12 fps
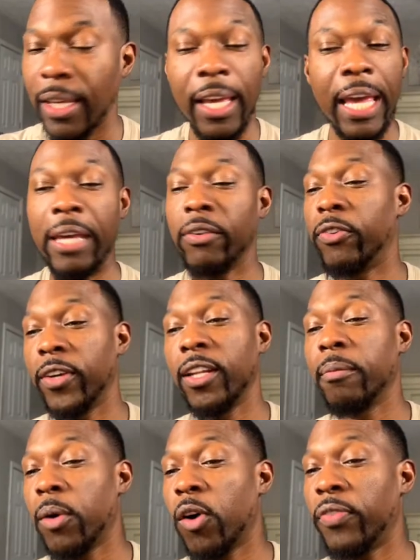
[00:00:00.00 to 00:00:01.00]
and fill
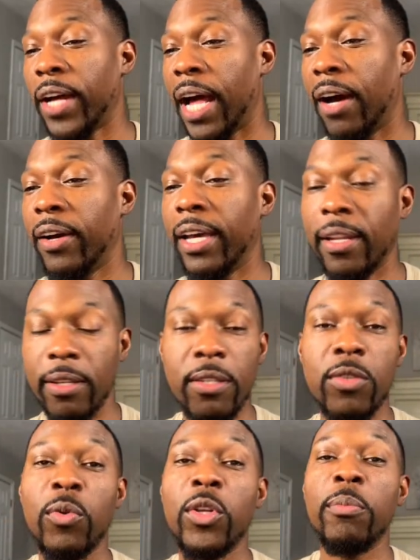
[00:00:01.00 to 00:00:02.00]
them both out. And this
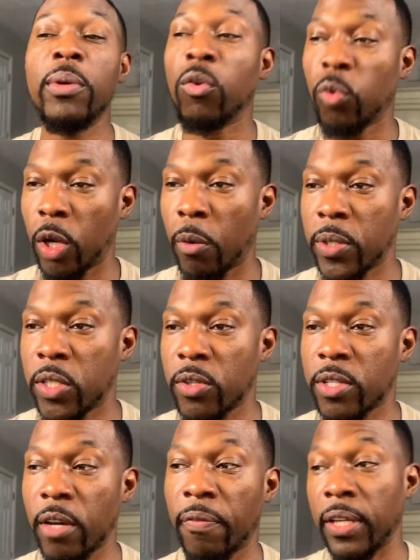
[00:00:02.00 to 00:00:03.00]
is where you be real with
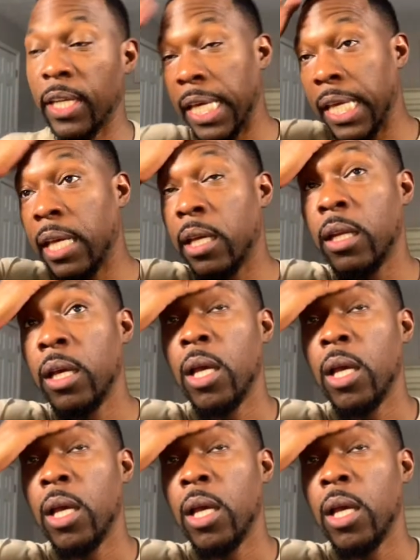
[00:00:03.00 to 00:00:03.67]
yourself. And then